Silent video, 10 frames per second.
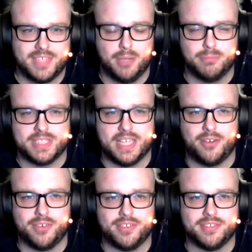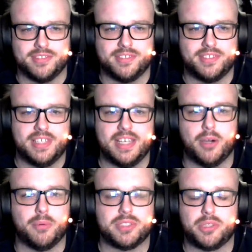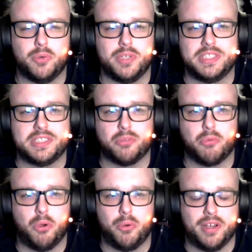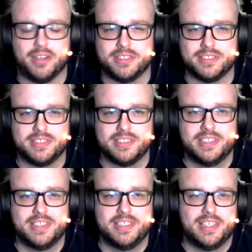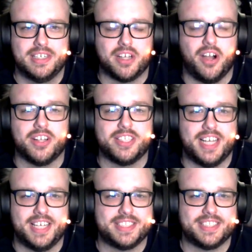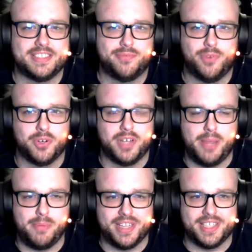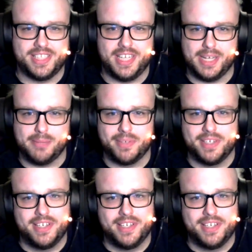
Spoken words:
comes out, and they almost always throw a contest for naming the team.